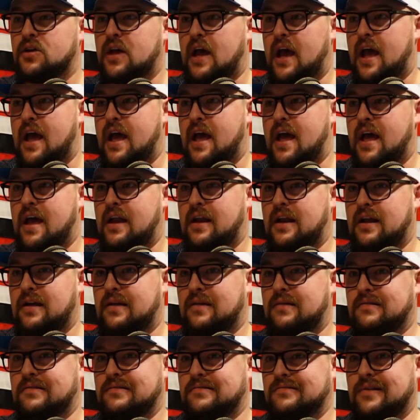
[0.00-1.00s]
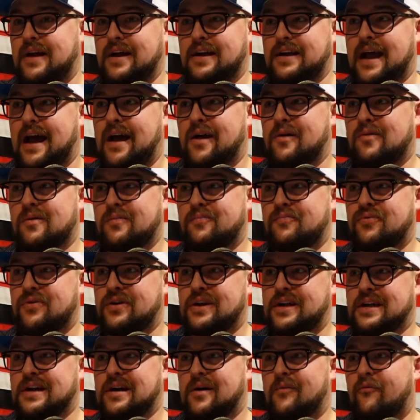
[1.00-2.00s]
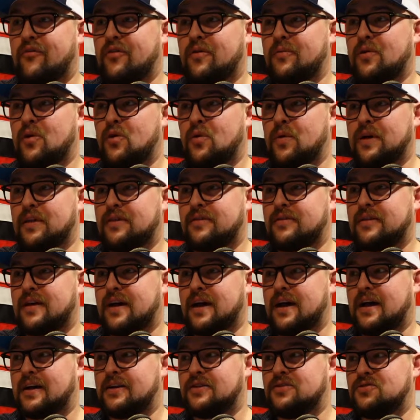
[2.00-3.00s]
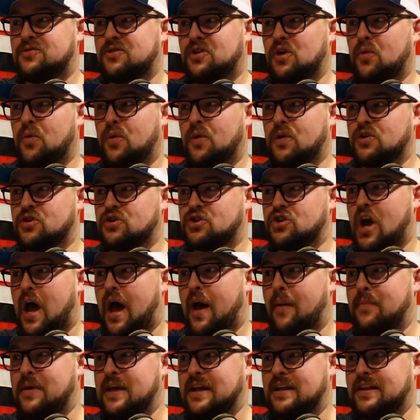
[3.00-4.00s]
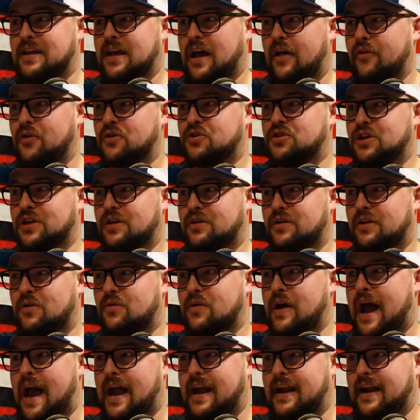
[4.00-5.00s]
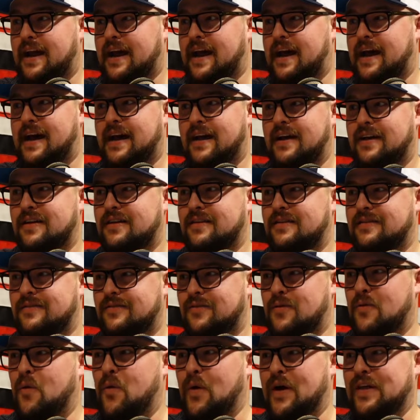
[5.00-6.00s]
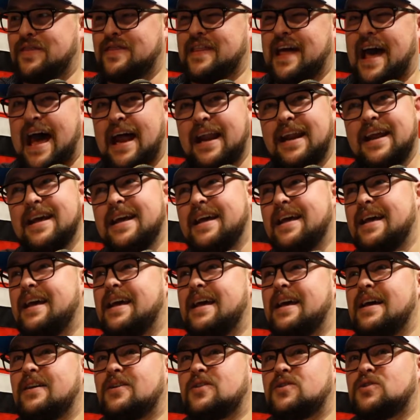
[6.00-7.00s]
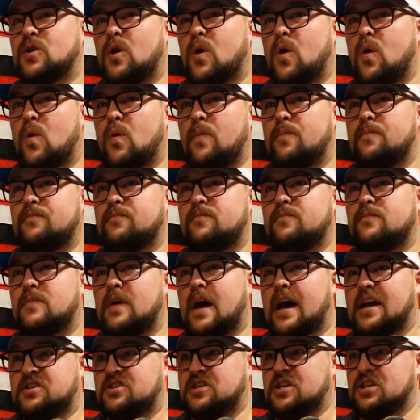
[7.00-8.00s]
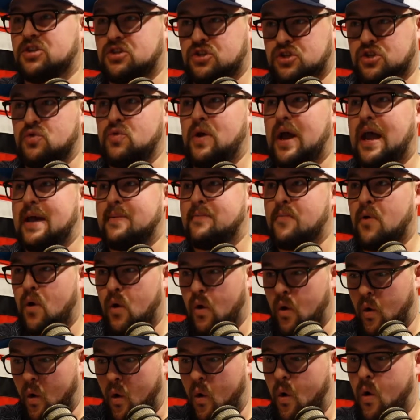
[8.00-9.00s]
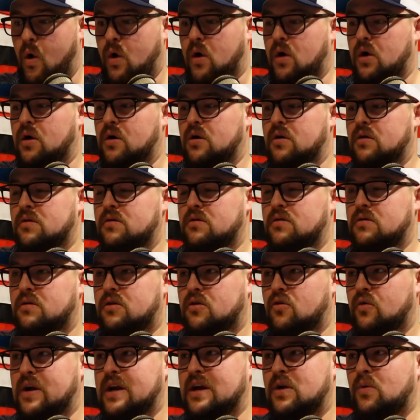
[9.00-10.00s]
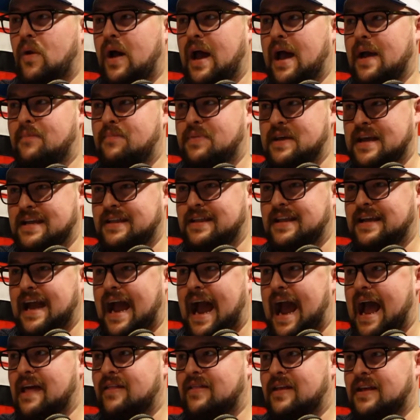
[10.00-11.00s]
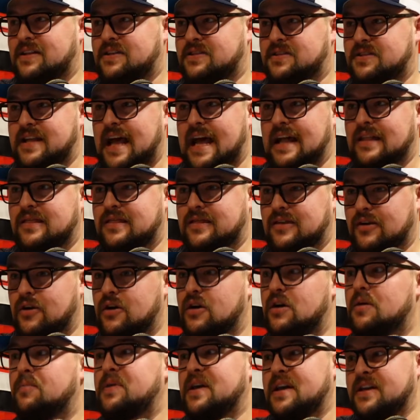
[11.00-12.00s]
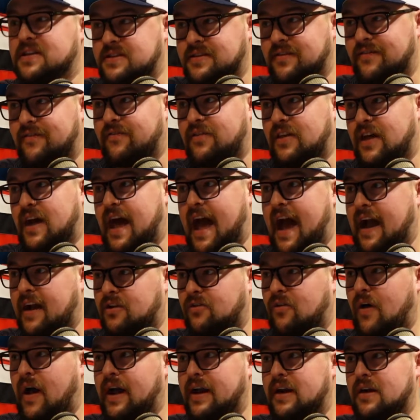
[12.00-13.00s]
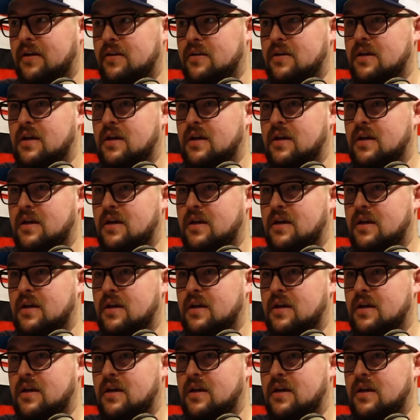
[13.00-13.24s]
And right now, we're pretty comfortable with Dewar and Shaw being the other two that ride with that. So I see Duhaime or Greenway being the guy that's that third piece of the Eck line.